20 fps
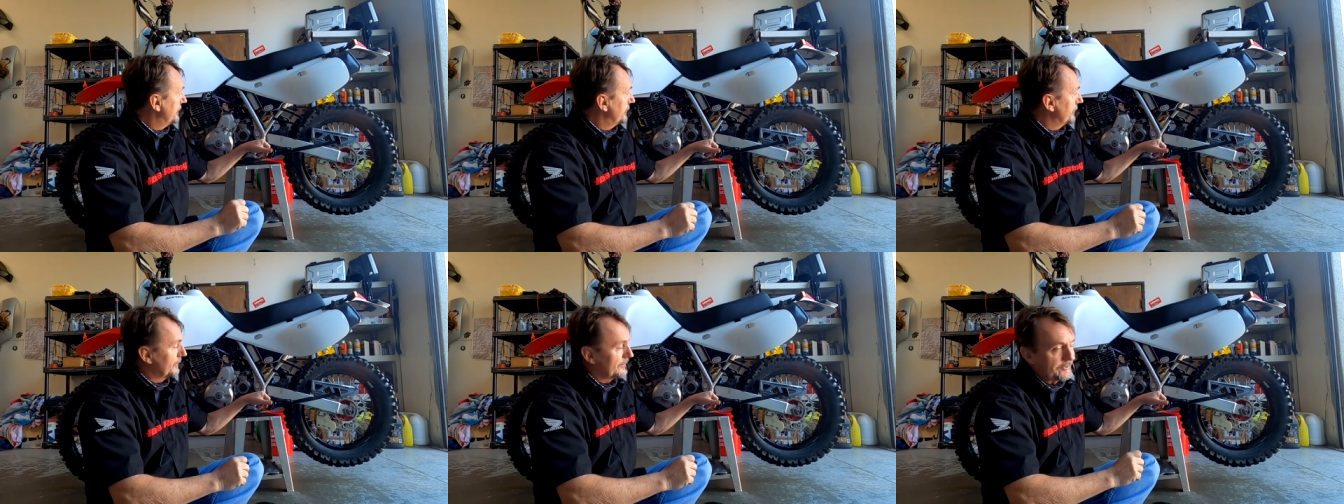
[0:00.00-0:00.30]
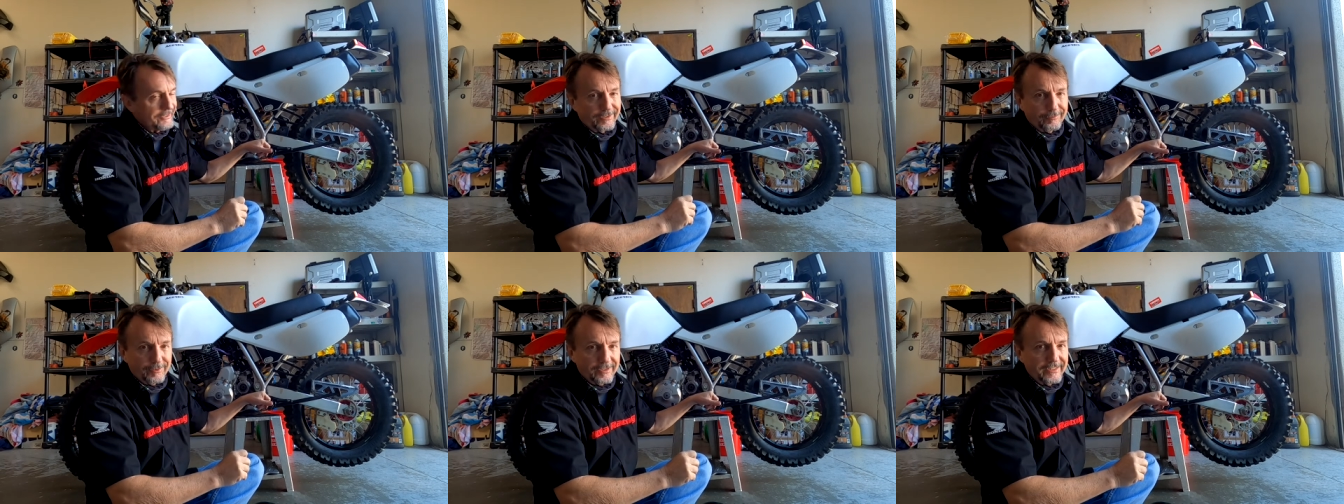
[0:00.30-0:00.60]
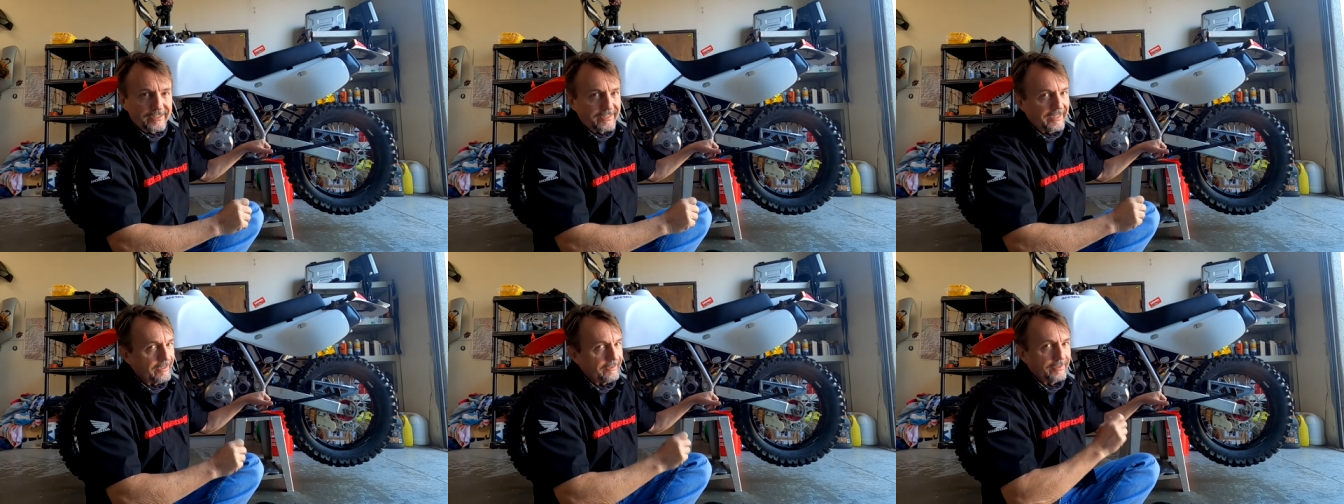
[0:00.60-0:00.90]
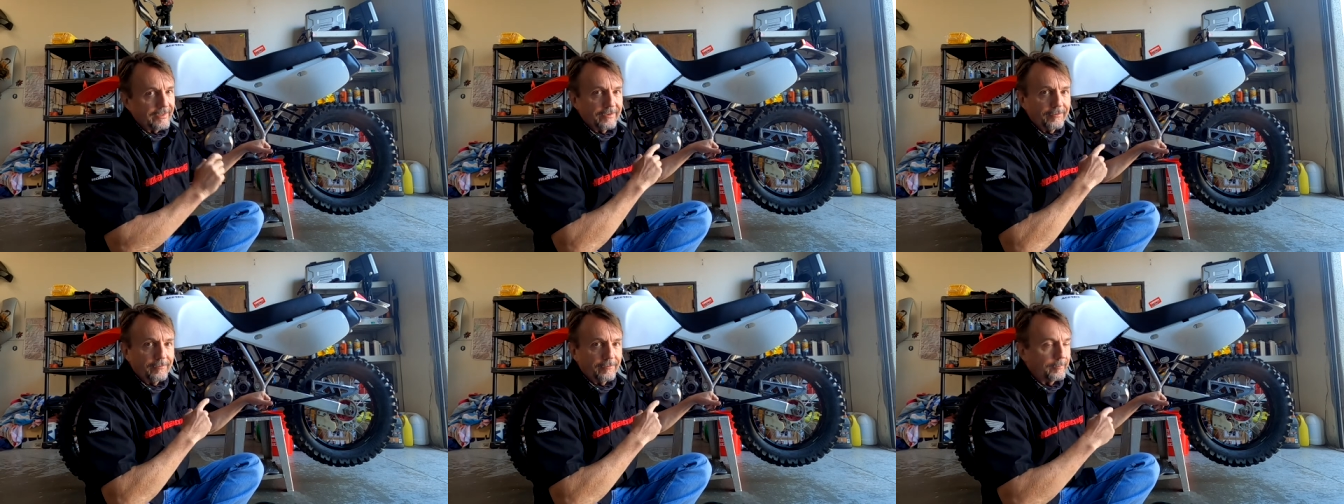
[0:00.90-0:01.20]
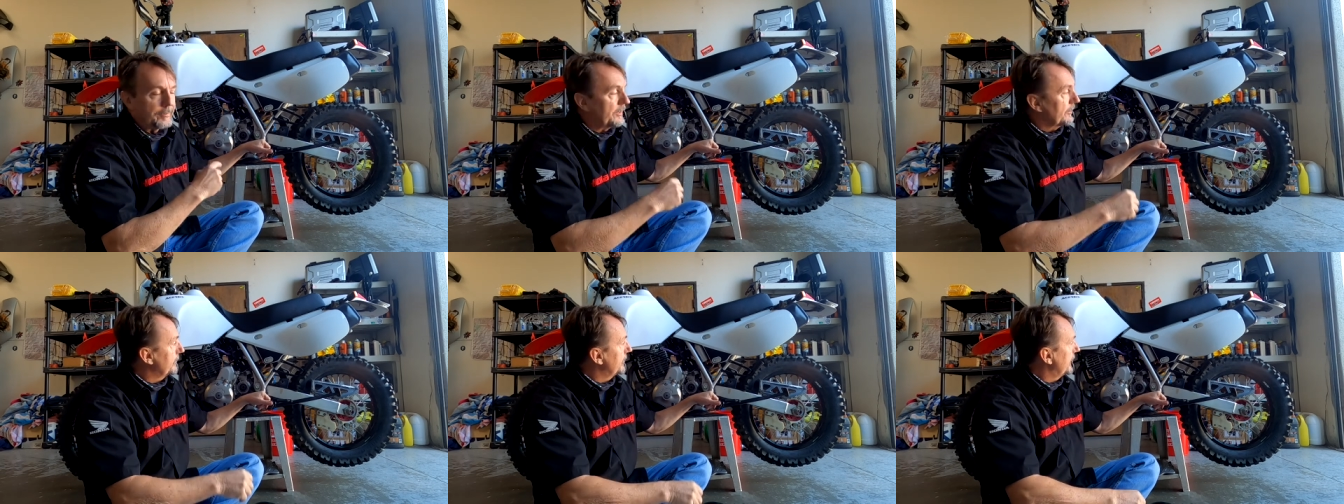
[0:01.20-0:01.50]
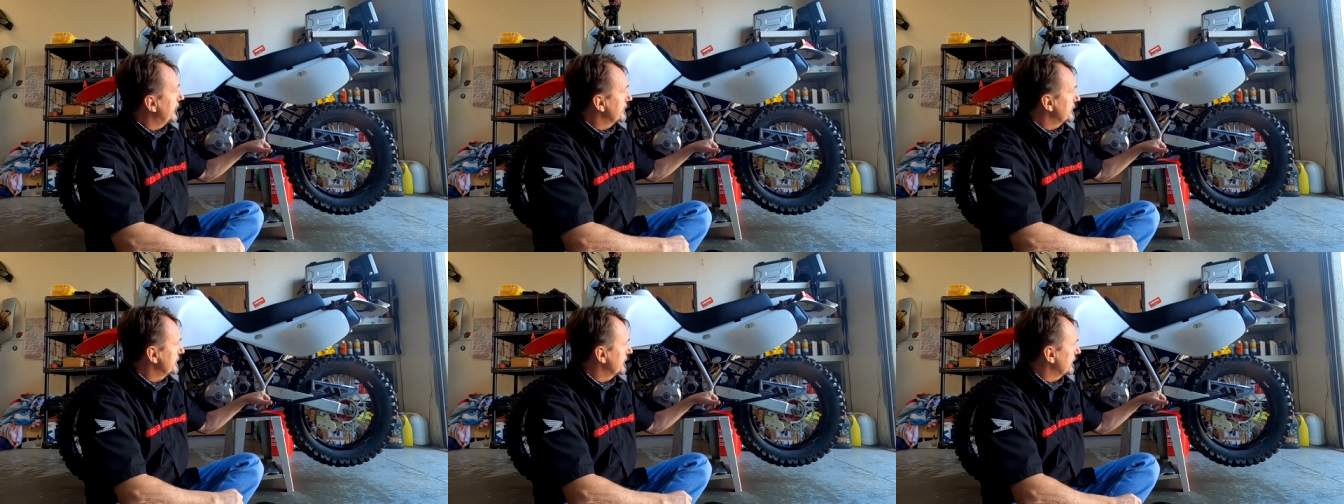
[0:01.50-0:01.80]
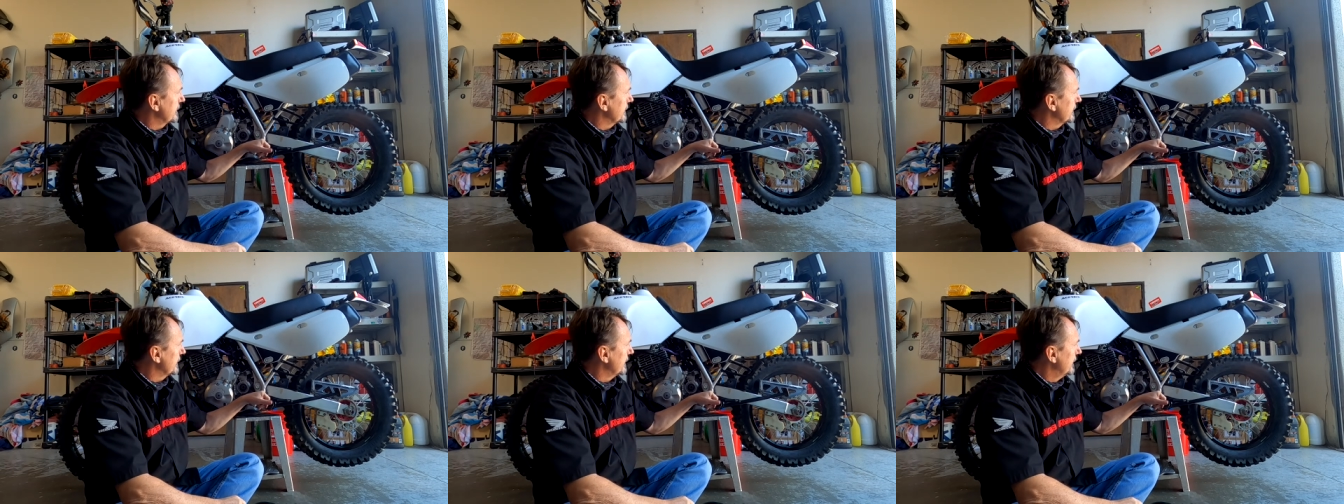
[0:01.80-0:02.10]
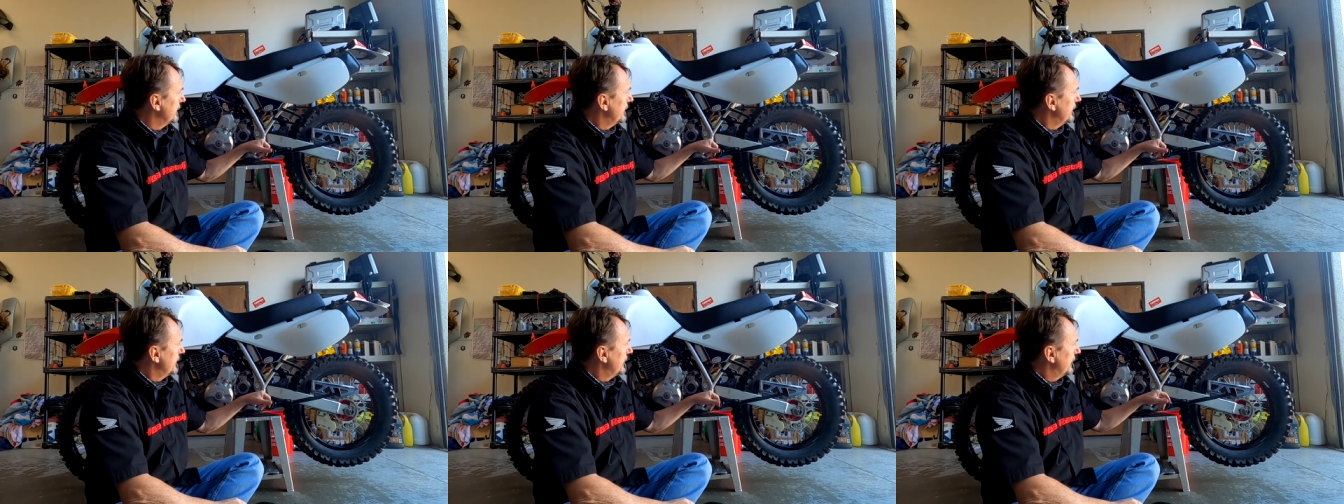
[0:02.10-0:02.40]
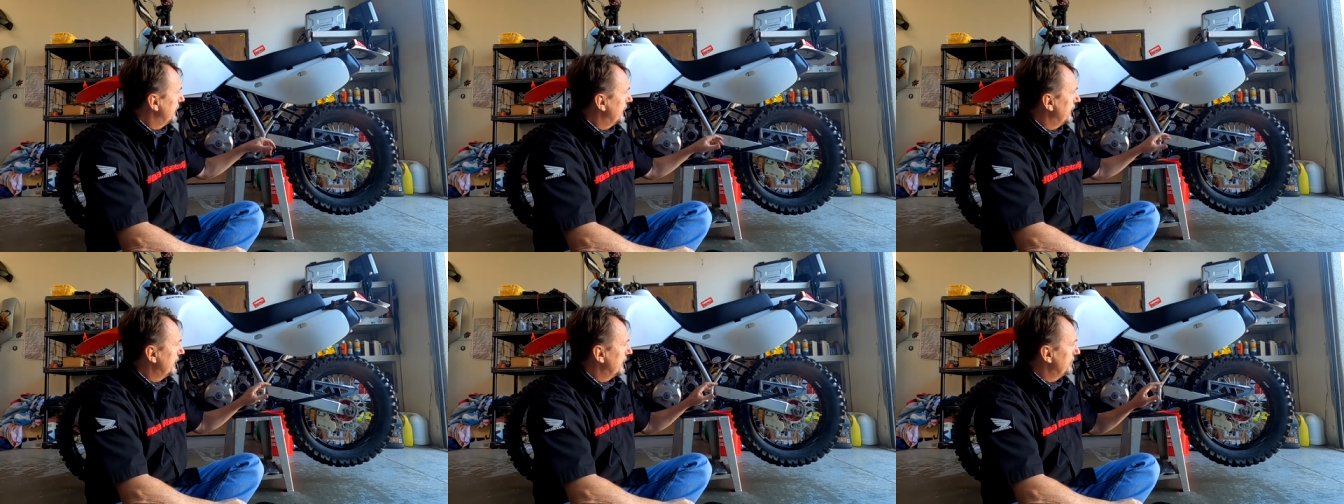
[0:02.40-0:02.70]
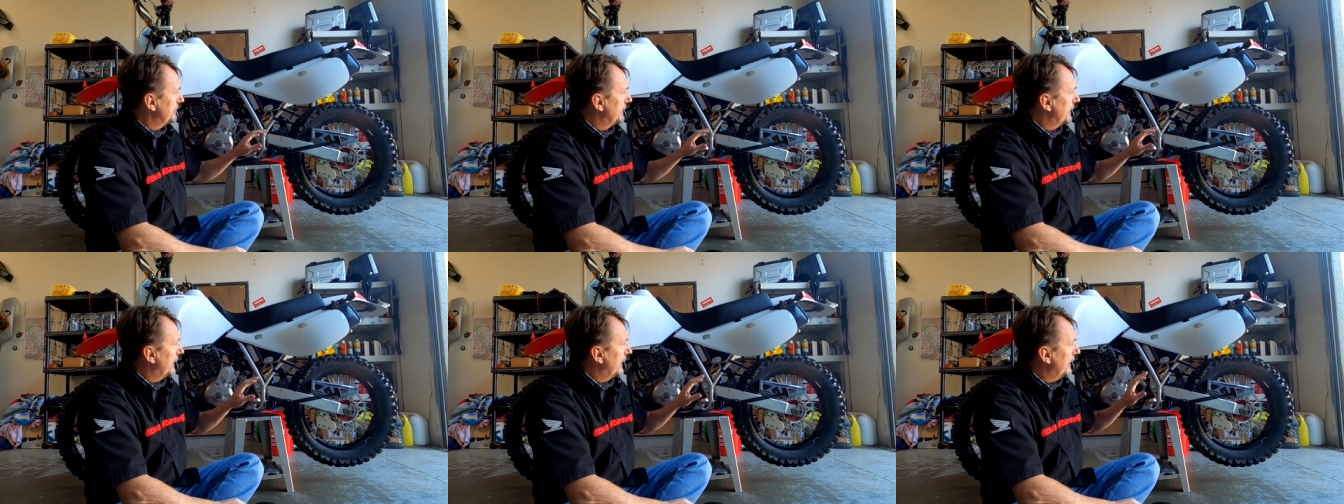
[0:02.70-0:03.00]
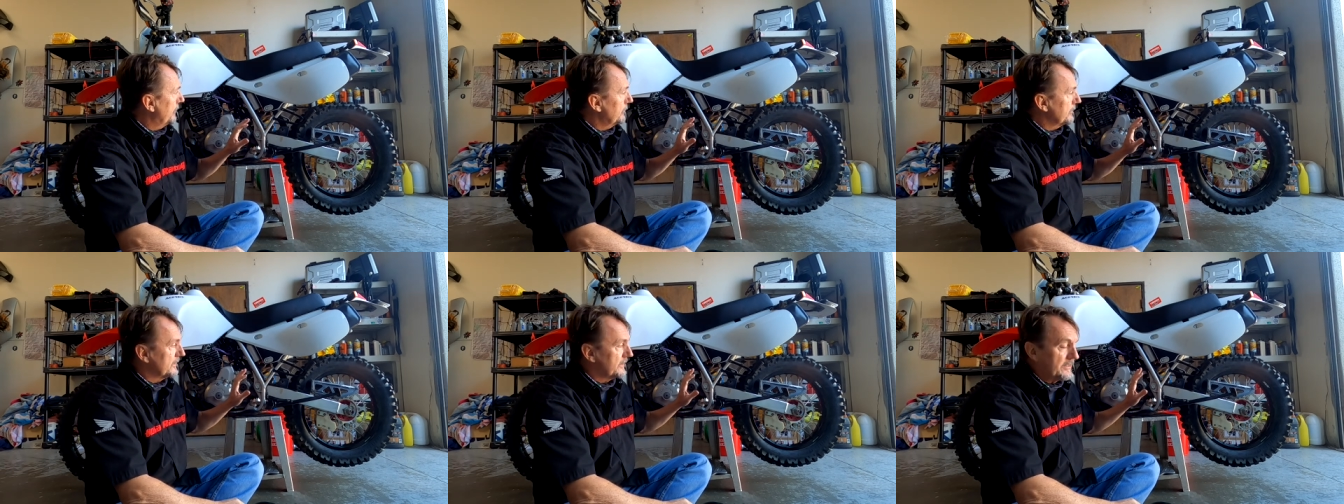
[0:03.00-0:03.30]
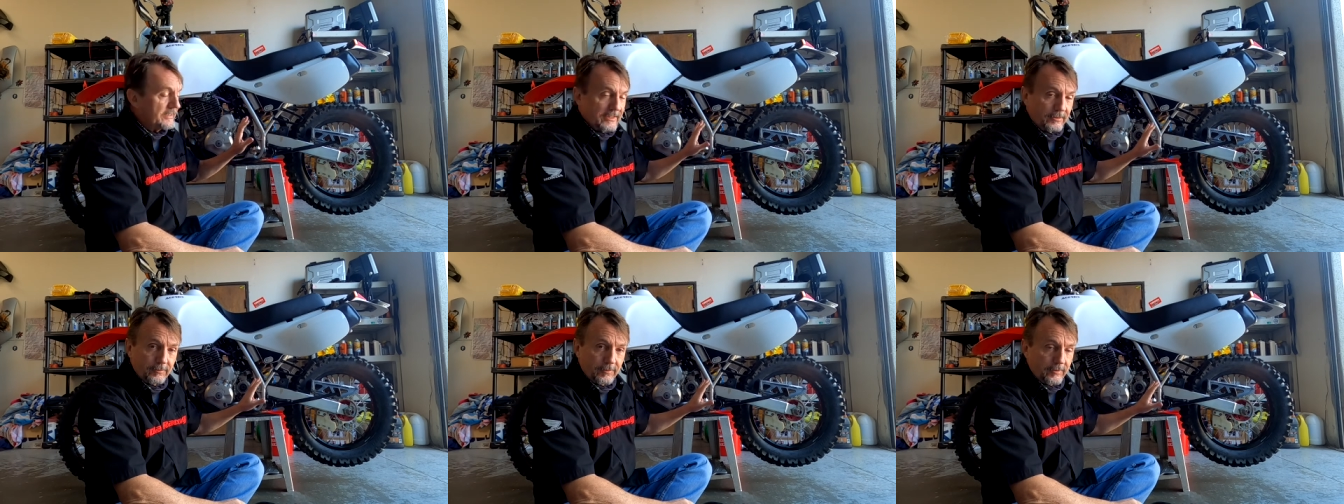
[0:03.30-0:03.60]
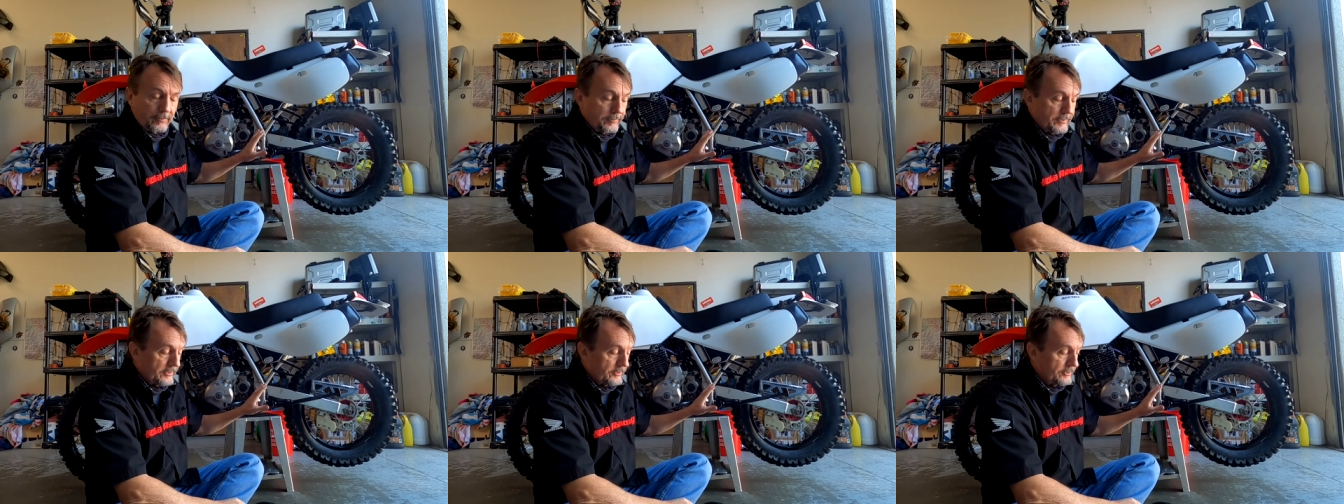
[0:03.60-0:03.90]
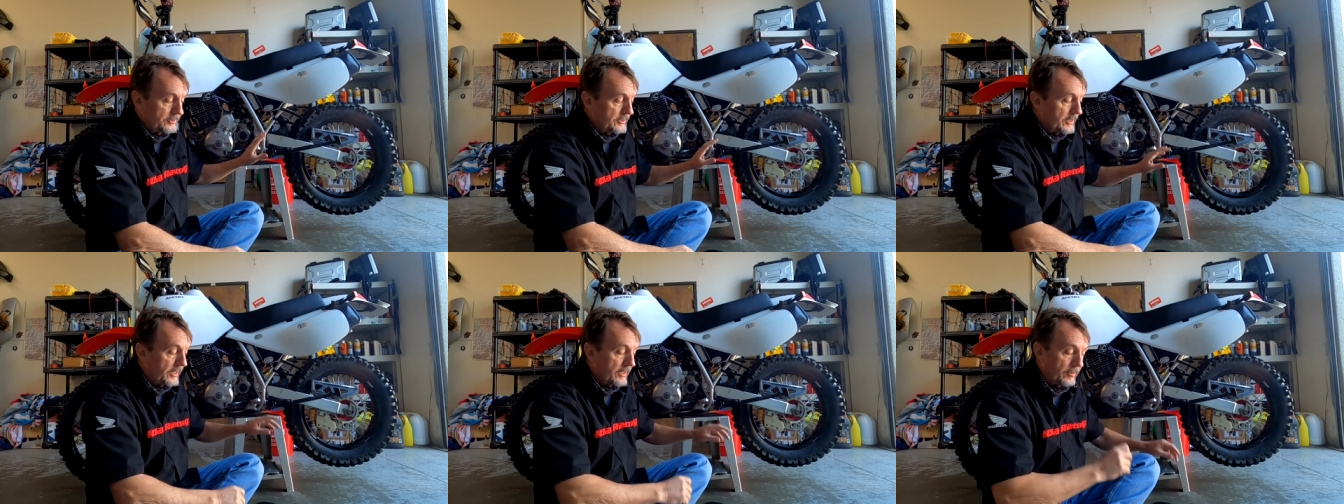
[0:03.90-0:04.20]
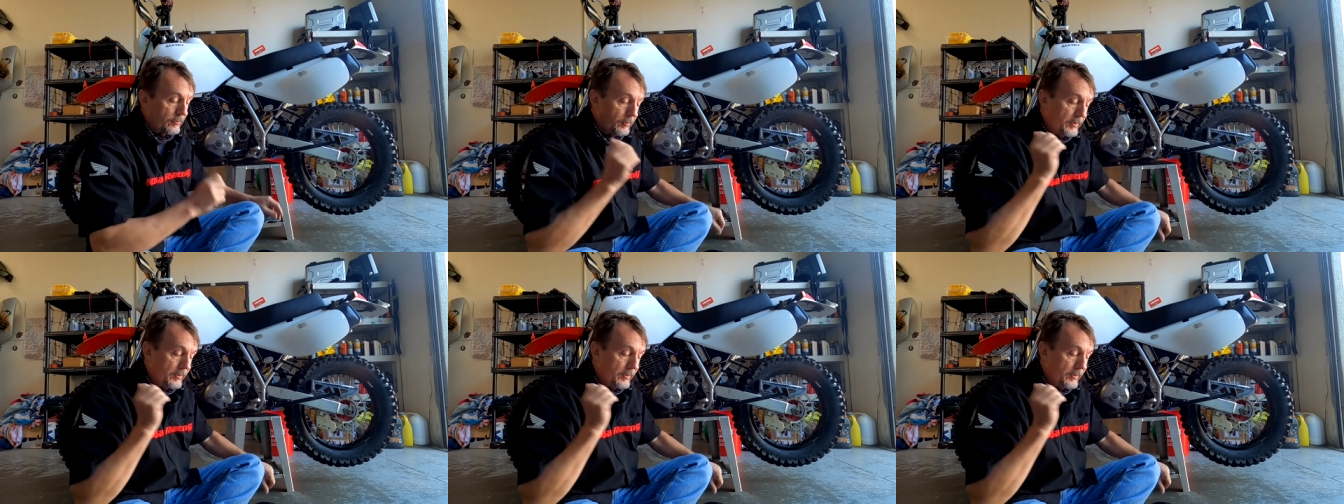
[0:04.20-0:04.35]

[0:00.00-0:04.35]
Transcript: which I really doubt they overbuilt that sucker, I would stick with the rear shock.